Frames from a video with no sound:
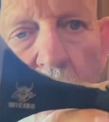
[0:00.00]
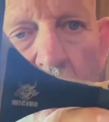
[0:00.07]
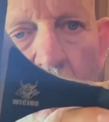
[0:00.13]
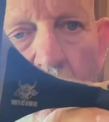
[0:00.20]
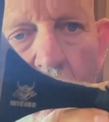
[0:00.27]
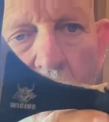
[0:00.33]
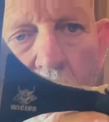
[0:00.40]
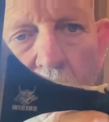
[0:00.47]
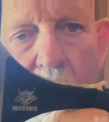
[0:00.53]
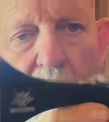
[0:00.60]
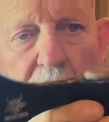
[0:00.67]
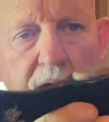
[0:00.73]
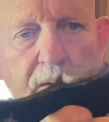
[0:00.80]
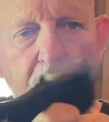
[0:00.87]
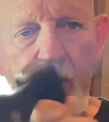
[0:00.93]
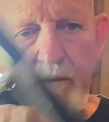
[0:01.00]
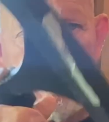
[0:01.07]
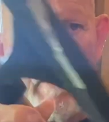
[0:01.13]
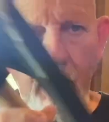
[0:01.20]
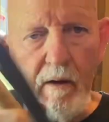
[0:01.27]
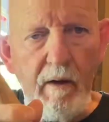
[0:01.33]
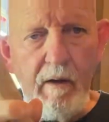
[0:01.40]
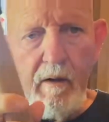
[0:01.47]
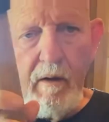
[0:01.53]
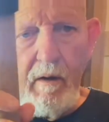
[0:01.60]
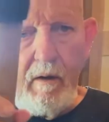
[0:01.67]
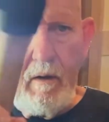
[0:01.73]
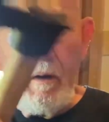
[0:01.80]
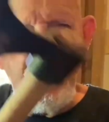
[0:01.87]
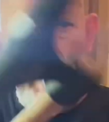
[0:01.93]
horned helmet
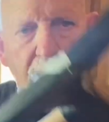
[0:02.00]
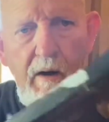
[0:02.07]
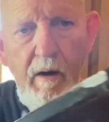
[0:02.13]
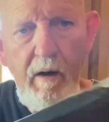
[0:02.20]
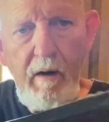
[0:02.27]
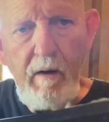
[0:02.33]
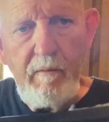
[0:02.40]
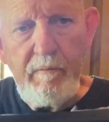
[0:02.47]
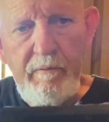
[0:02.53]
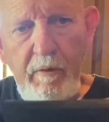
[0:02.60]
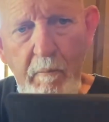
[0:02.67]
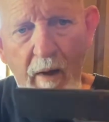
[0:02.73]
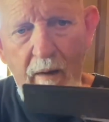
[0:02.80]
from